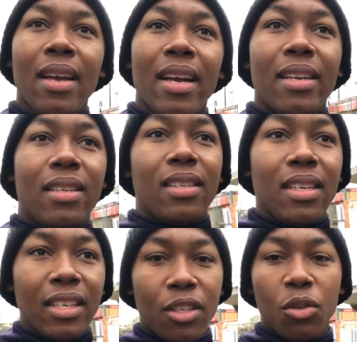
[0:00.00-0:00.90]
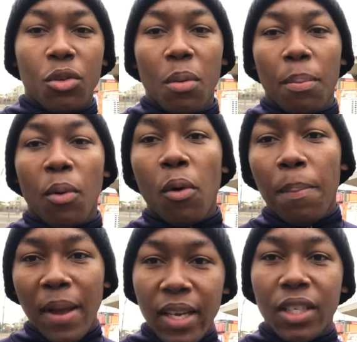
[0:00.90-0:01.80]
It needs you to employ
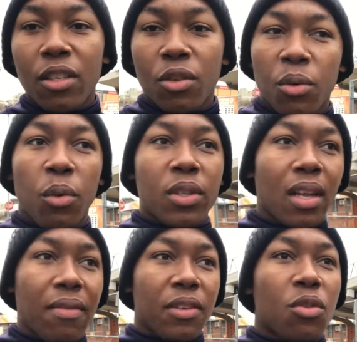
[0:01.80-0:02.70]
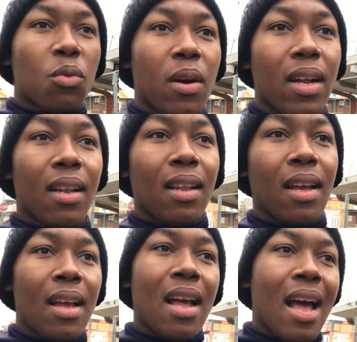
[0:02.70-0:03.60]
patience on yourself as well,
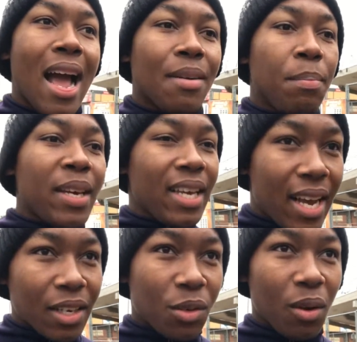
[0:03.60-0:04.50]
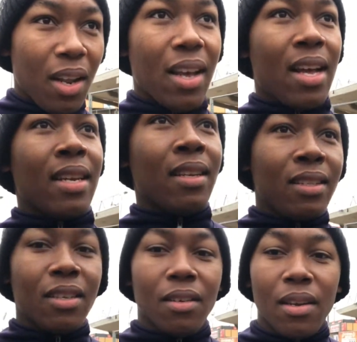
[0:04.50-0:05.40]
and be eager to learn,
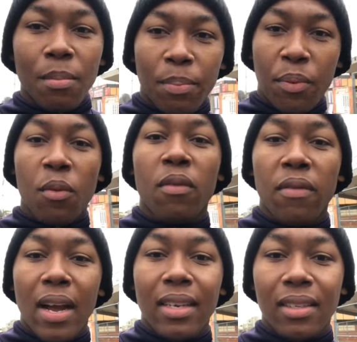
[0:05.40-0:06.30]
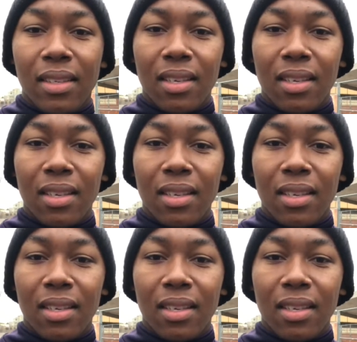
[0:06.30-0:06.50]
to improve, and